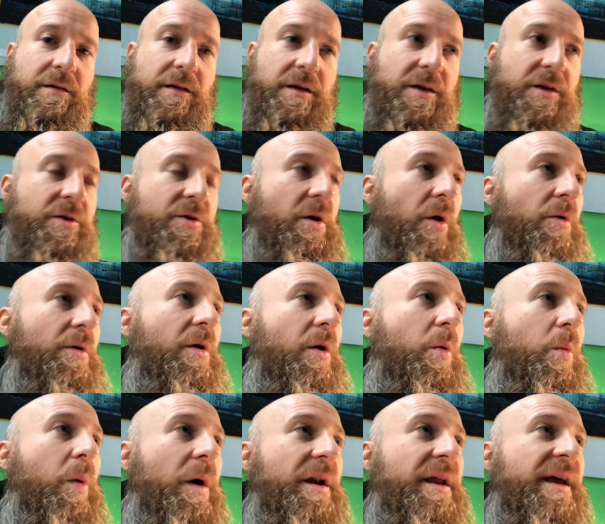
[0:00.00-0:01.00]
You don't know
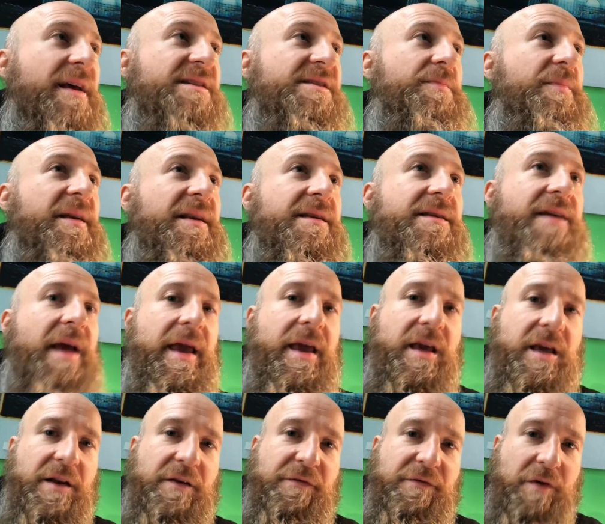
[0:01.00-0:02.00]
what has been
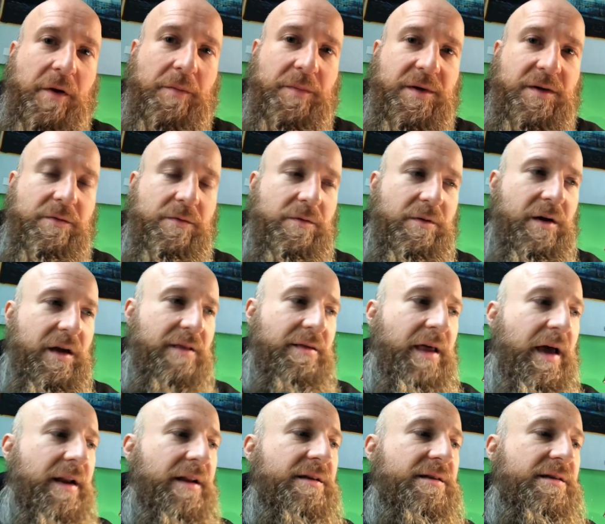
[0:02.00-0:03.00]
taken from you. And
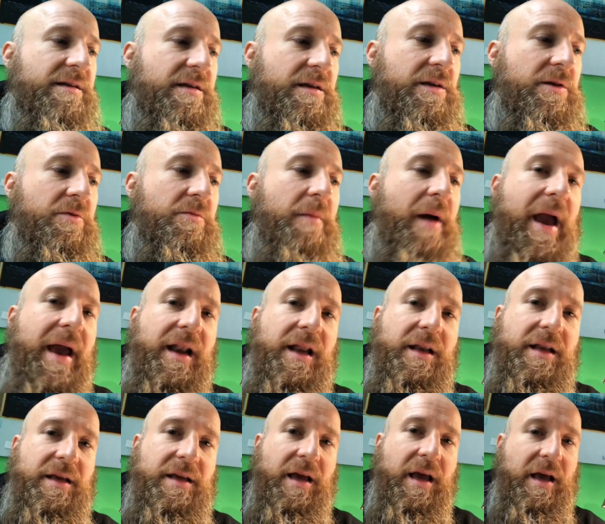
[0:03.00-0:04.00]
that is
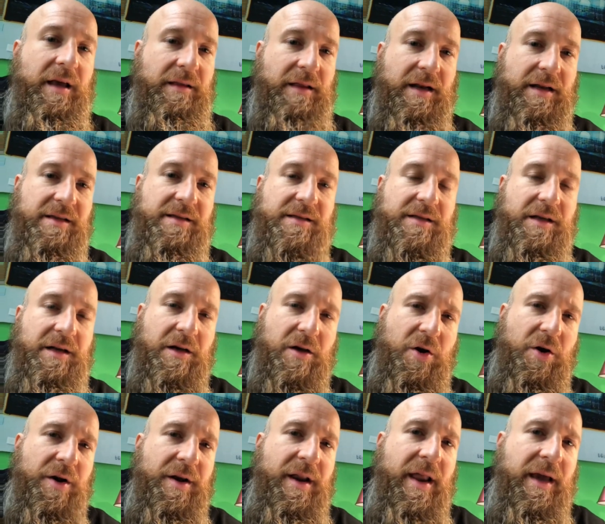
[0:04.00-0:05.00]
humanity. That is the
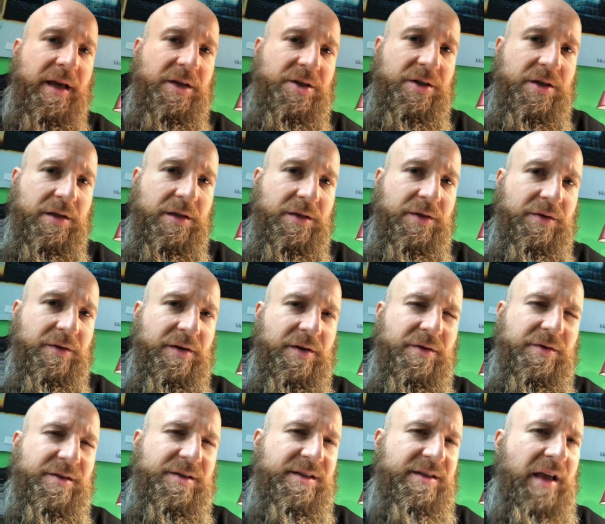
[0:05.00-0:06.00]
connection to
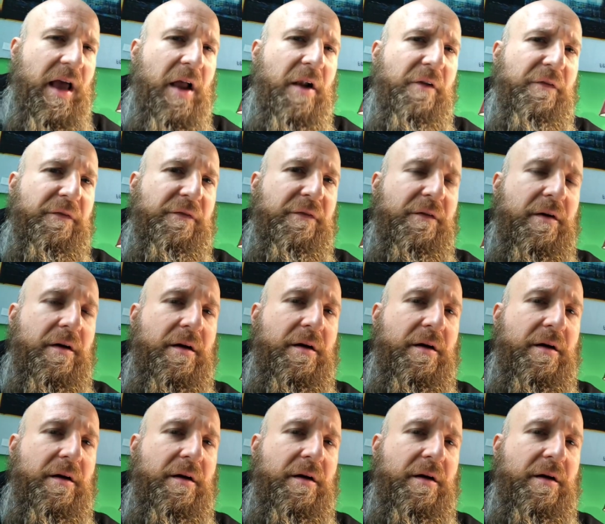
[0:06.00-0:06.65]
yourself.